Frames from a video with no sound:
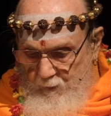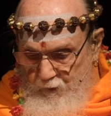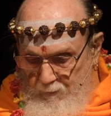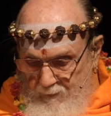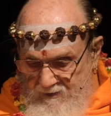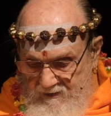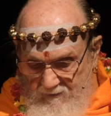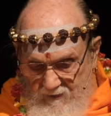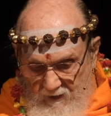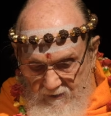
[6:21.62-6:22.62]
to
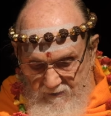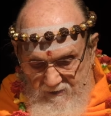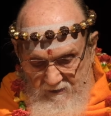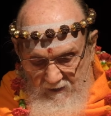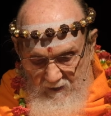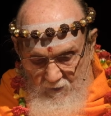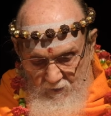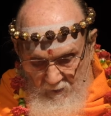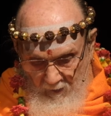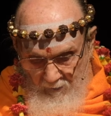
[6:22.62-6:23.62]
perceive consciously
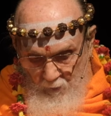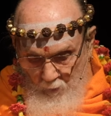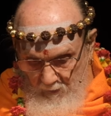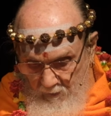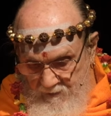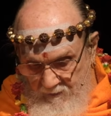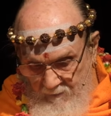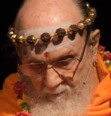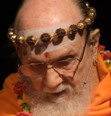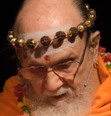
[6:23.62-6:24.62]
into other worlds of
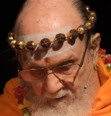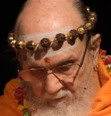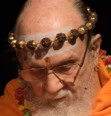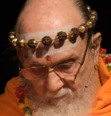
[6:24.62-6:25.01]
the mind.